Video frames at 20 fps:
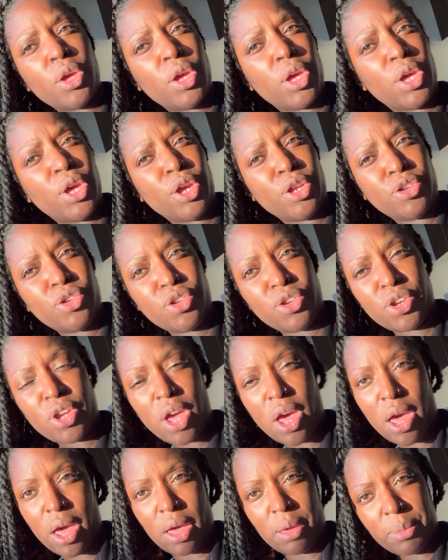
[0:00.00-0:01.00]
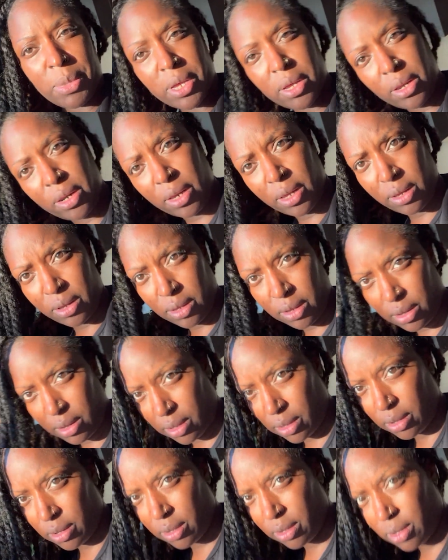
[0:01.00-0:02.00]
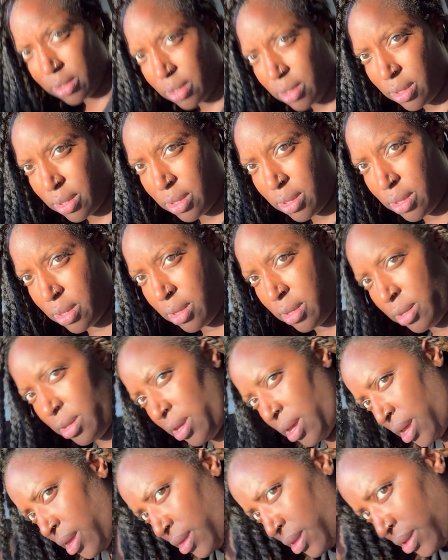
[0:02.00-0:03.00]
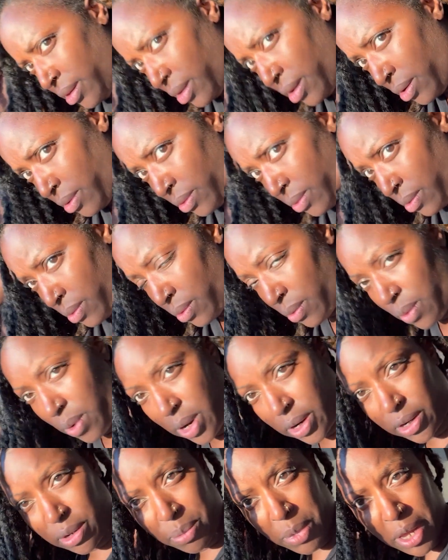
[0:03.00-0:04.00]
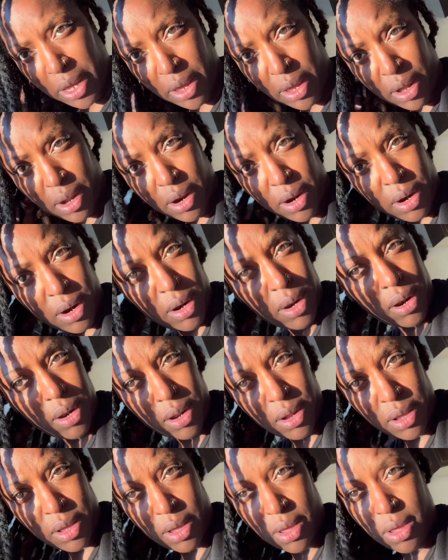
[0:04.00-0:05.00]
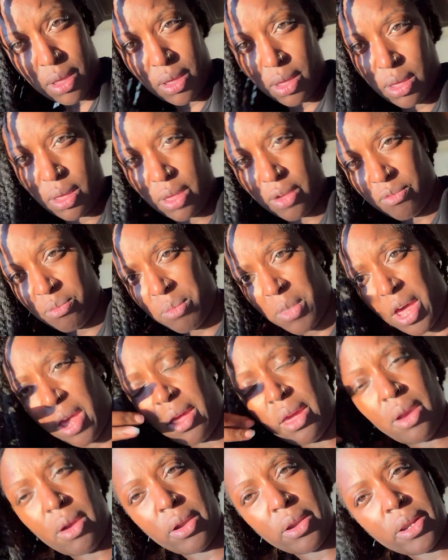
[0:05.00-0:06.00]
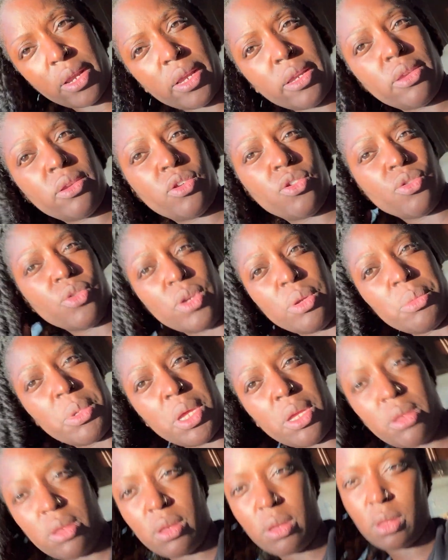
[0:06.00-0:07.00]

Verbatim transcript: It's time, honey, to get these out. Wash my hair. Give my hair a nice treatment.